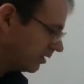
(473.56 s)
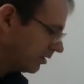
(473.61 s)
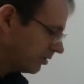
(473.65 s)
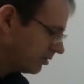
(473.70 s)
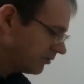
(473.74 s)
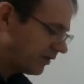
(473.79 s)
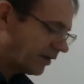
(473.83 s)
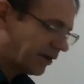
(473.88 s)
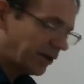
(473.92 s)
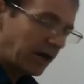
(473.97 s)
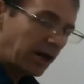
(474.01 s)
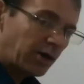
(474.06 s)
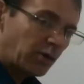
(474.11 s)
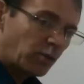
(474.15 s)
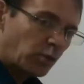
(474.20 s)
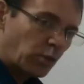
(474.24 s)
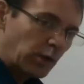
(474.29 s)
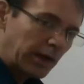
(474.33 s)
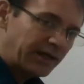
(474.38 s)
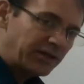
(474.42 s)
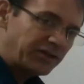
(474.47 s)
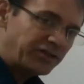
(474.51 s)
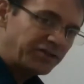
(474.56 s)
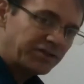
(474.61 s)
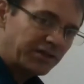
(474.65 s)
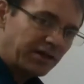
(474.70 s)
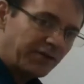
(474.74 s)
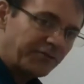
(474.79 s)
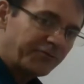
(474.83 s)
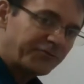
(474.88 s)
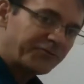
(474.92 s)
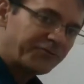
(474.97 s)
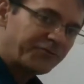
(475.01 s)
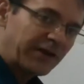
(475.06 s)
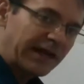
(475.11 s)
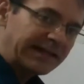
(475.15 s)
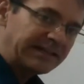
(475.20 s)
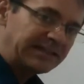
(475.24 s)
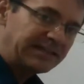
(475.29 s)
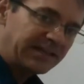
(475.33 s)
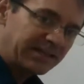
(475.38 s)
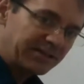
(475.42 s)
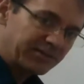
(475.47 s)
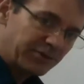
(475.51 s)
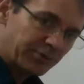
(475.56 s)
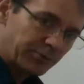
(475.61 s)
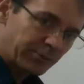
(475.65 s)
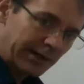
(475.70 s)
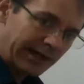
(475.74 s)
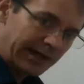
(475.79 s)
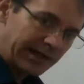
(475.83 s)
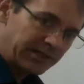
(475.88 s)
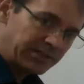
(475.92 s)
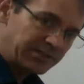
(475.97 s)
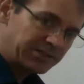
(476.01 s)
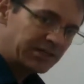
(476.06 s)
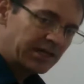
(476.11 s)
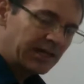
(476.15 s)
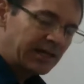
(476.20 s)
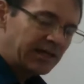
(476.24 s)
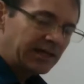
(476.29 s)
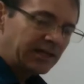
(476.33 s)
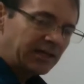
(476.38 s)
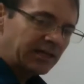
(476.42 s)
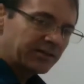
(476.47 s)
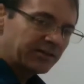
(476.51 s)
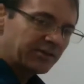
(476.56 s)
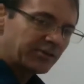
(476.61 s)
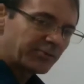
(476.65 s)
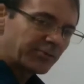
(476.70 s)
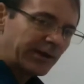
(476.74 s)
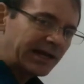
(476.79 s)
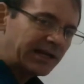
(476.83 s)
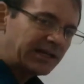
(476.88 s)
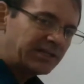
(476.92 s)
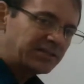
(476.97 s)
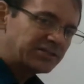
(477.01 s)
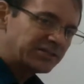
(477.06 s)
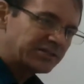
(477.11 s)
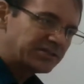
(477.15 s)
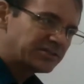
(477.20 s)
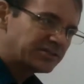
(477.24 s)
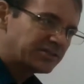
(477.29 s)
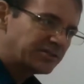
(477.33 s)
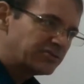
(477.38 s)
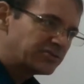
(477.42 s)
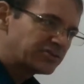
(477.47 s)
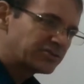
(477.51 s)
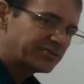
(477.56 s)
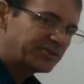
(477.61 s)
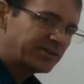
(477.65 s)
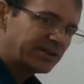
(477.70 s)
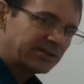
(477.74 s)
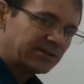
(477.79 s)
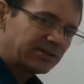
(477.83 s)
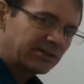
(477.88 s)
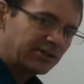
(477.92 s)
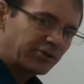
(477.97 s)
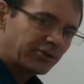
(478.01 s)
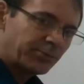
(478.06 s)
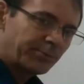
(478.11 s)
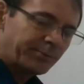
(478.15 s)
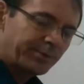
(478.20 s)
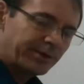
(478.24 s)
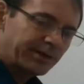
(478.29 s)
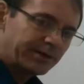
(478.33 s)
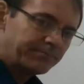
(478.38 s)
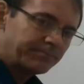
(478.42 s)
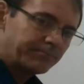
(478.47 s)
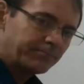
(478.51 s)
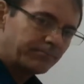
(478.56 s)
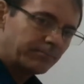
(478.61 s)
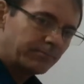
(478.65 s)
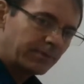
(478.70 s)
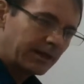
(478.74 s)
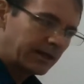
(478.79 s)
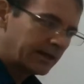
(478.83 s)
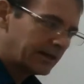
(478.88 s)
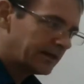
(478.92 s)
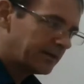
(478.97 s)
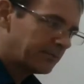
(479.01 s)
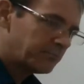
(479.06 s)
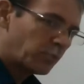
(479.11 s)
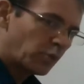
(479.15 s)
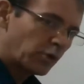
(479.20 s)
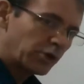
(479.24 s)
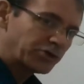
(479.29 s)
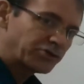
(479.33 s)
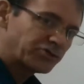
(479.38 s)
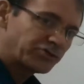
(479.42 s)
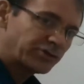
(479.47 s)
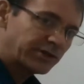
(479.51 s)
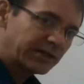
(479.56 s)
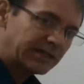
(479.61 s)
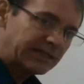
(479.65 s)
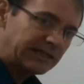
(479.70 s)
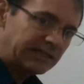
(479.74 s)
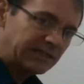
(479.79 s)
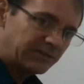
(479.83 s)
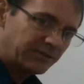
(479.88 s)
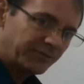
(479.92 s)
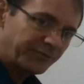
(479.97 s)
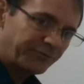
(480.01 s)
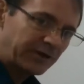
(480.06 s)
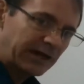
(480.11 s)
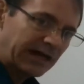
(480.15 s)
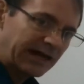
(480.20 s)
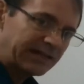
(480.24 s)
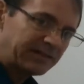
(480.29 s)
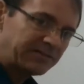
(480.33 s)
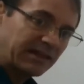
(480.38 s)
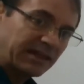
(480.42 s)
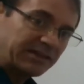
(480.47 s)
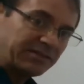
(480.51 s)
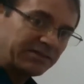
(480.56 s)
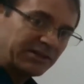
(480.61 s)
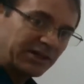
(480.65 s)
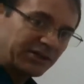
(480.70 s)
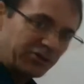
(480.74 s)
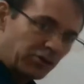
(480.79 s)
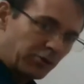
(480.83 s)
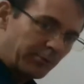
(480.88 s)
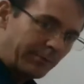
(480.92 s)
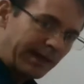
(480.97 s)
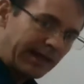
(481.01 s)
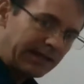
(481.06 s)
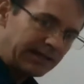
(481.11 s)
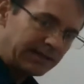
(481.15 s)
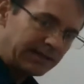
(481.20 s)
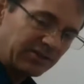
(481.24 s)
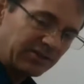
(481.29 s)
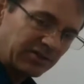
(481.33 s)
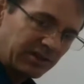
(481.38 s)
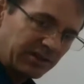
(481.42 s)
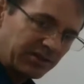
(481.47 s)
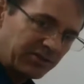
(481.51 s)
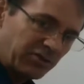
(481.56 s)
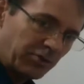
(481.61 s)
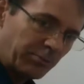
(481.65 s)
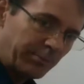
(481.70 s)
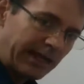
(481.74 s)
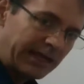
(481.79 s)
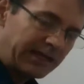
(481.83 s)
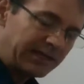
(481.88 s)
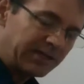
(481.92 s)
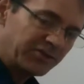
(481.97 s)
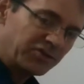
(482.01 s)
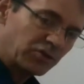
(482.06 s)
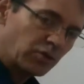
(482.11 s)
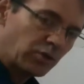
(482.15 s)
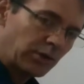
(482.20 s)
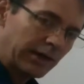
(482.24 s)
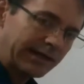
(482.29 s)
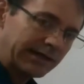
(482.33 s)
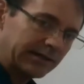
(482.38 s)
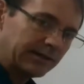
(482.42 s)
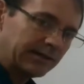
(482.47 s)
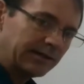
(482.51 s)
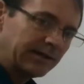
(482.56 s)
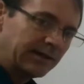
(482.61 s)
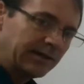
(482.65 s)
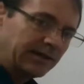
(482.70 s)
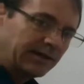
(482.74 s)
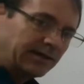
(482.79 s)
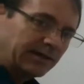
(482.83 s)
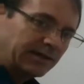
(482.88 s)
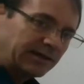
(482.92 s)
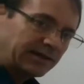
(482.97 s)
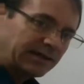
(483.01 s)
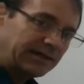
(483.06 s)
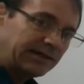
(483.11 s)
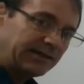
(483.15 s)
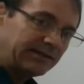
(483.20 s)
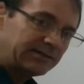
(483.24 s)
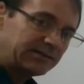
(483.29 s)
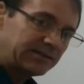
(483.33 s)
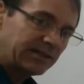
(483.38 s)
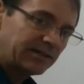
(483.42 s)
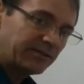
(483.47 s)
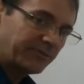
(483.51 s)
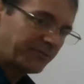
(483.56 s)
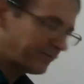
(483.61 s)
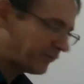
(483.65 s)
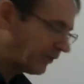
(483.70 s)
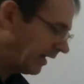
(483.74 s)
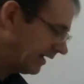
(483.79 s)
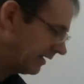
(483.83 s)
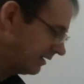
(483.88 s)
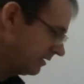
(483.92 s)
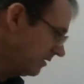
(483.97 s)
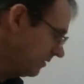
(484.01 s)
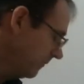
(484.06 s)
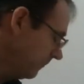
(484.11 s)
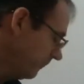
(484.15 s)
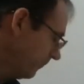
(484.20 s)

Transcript: There are ways of finding the range. The range is usually a little bit more tricky to find than the domain The domain is quite easy to find.